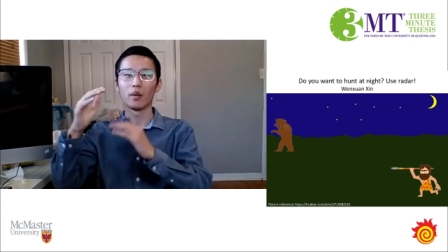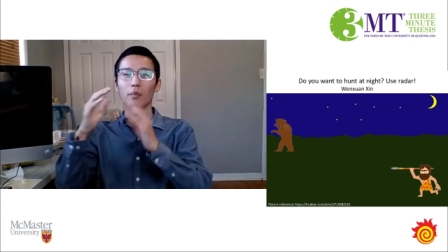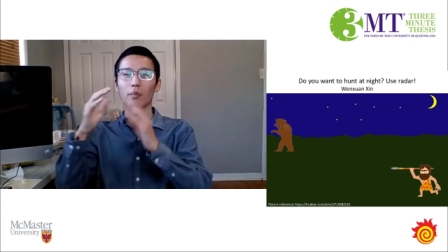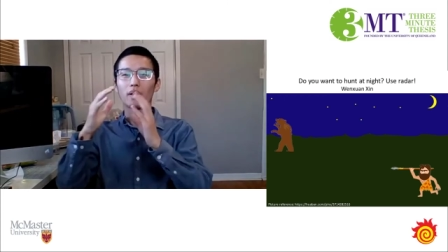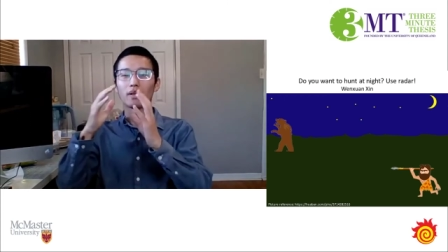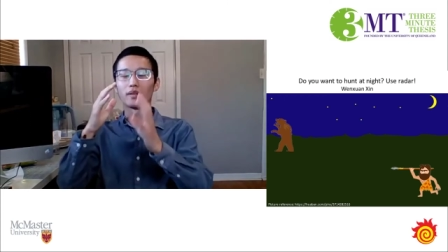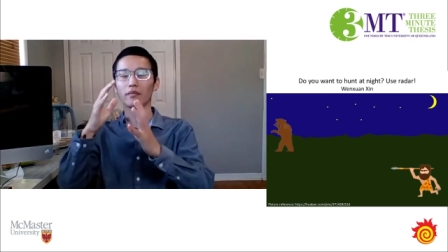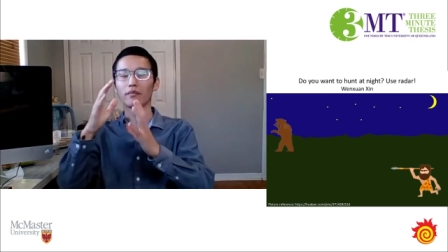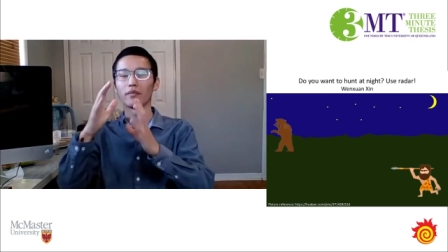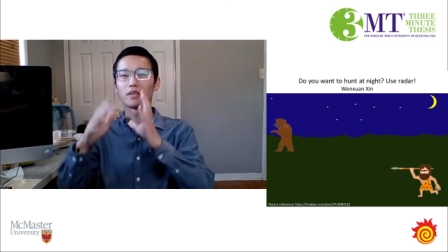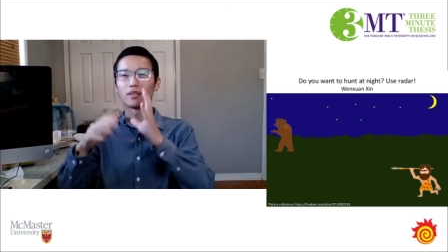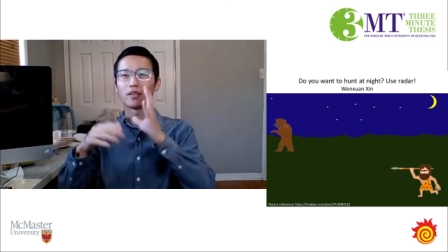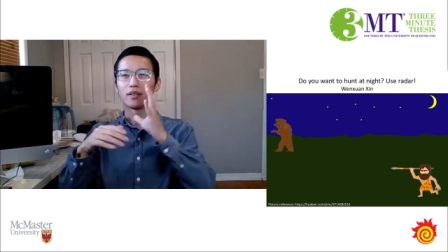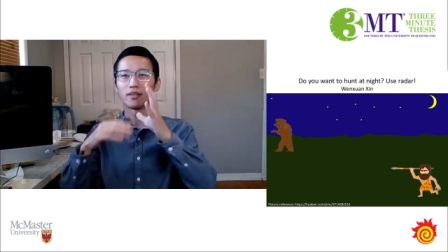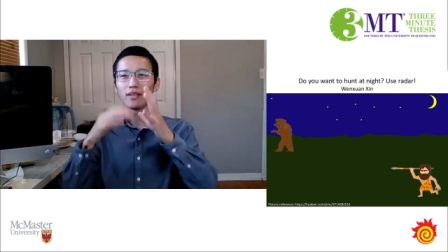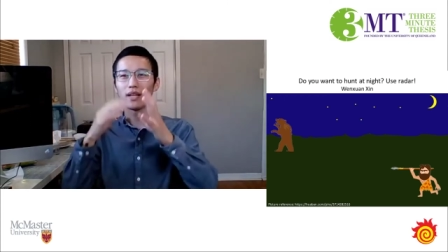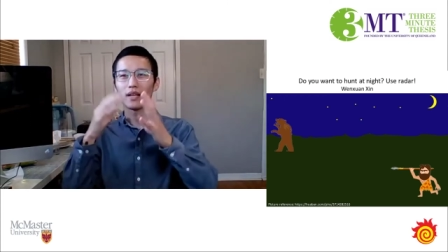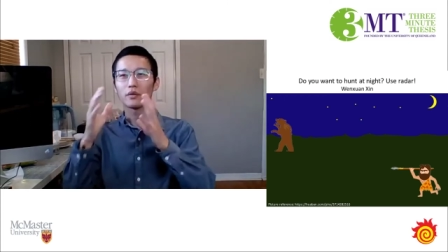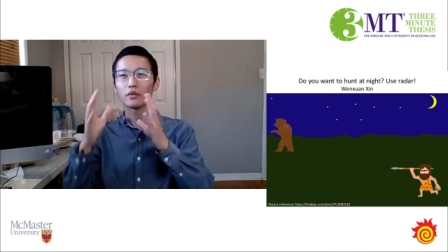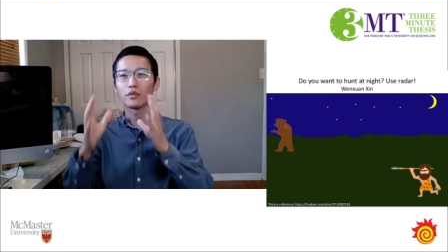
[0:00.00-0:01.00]
but with a
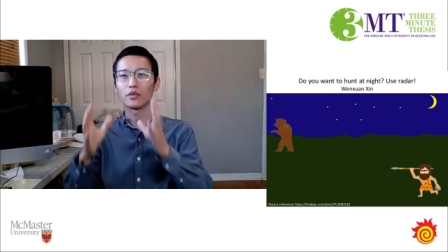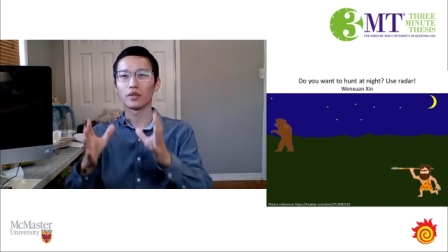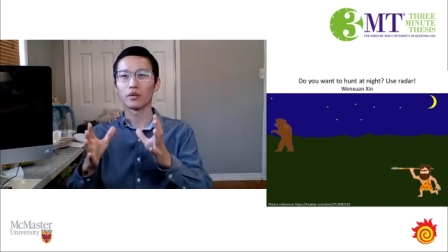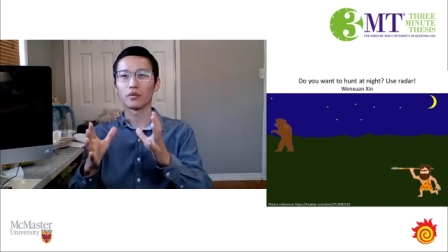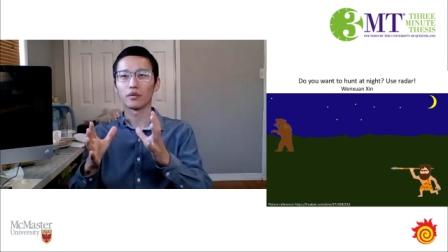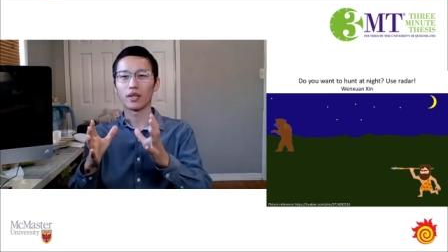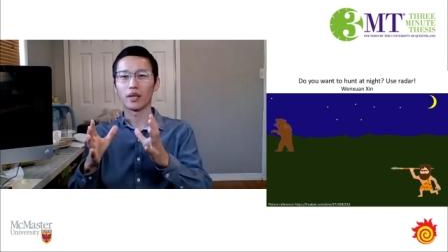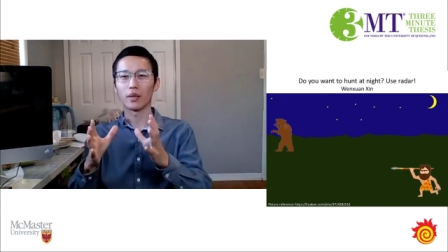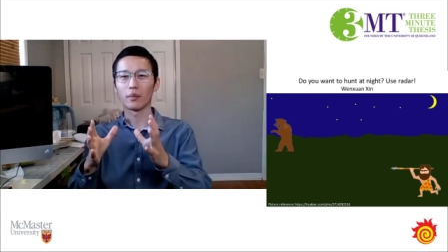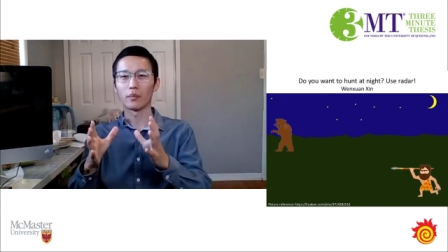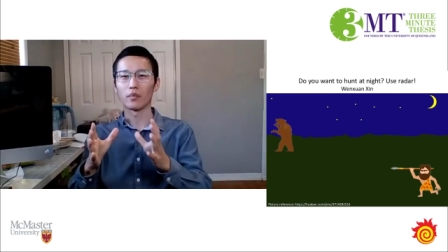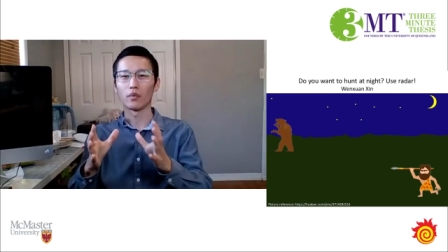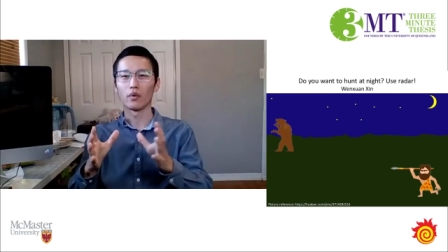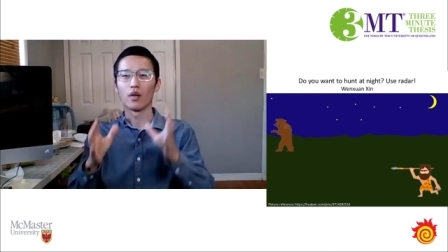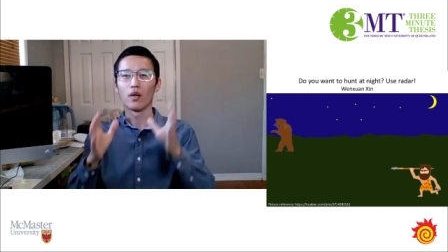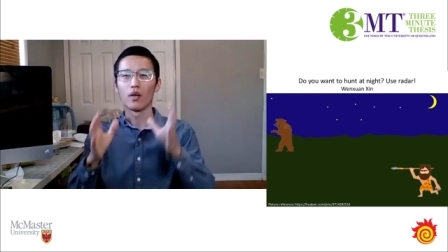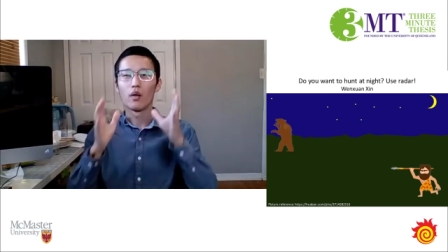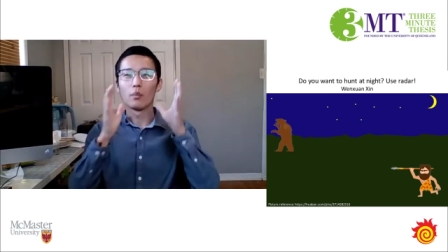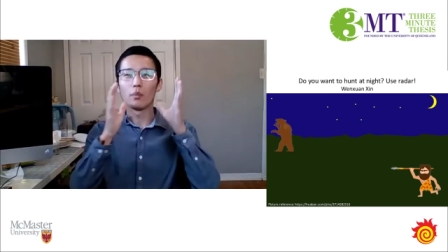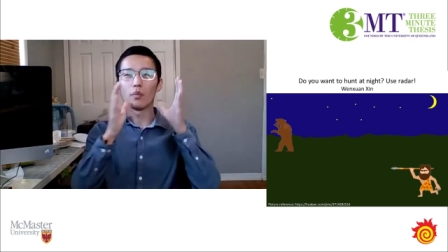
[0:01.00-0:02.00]
technical name,
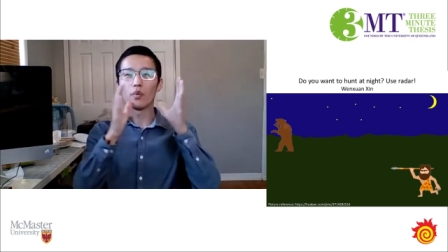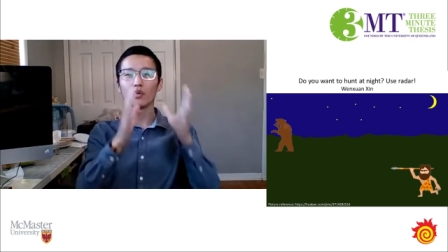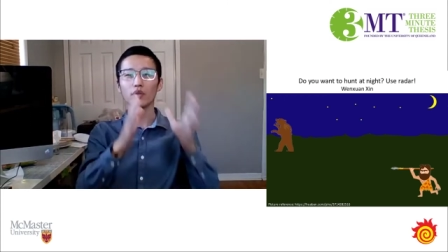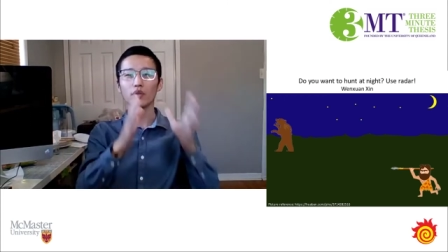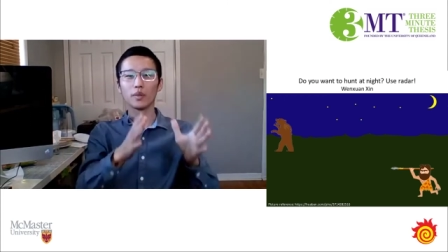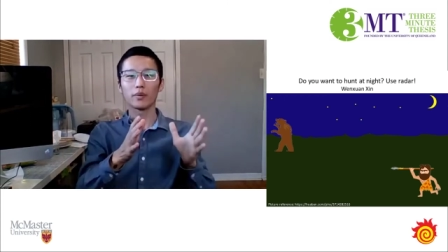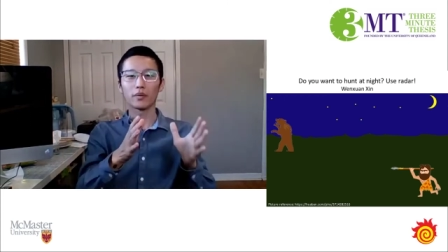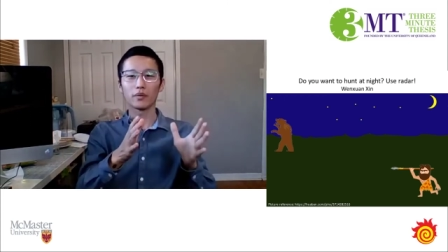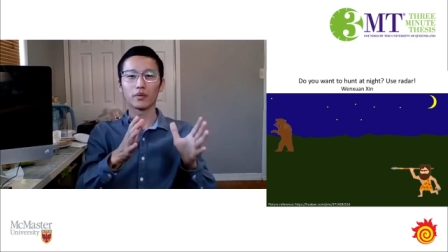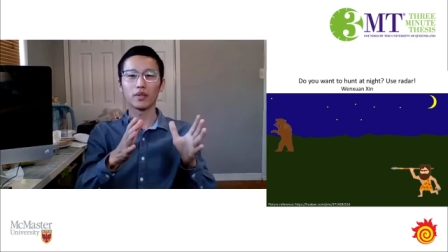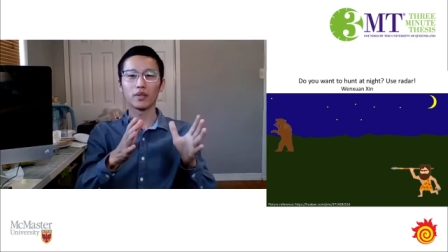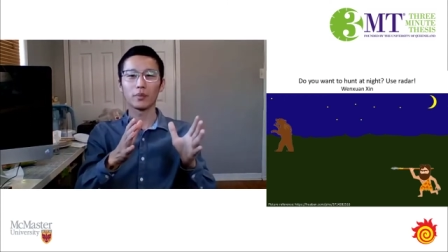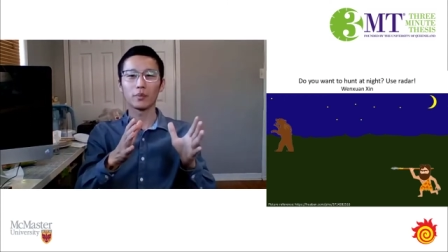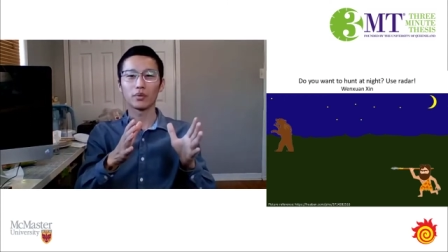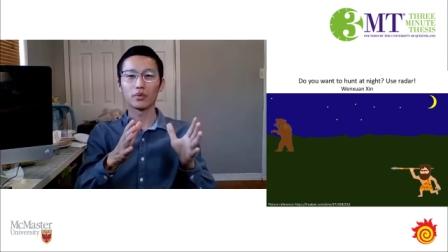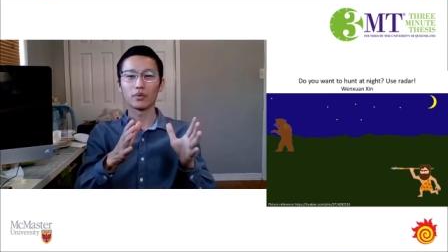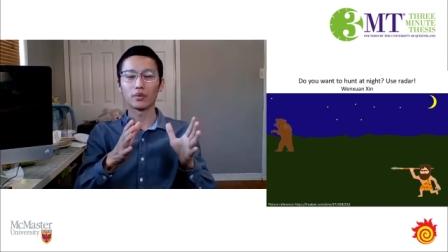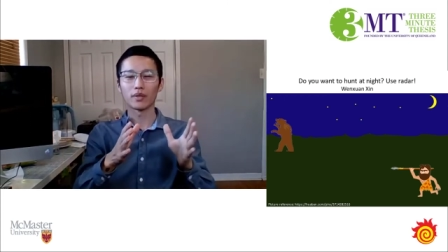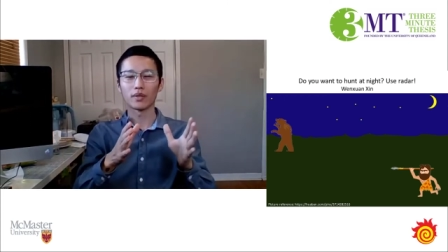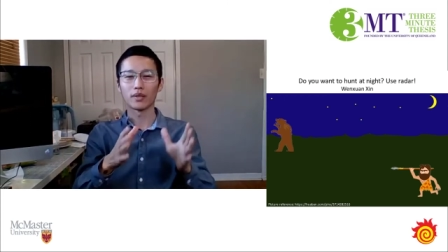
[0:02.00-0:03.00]
multiple
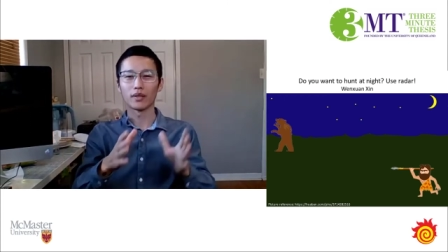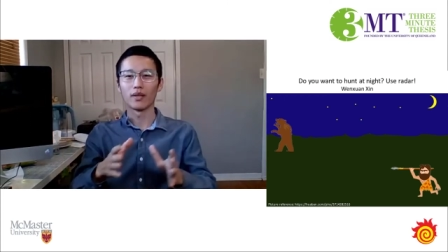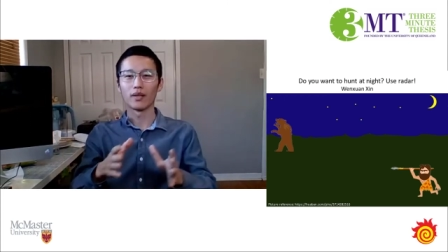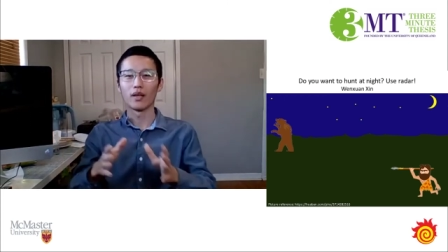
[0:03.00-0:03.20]
input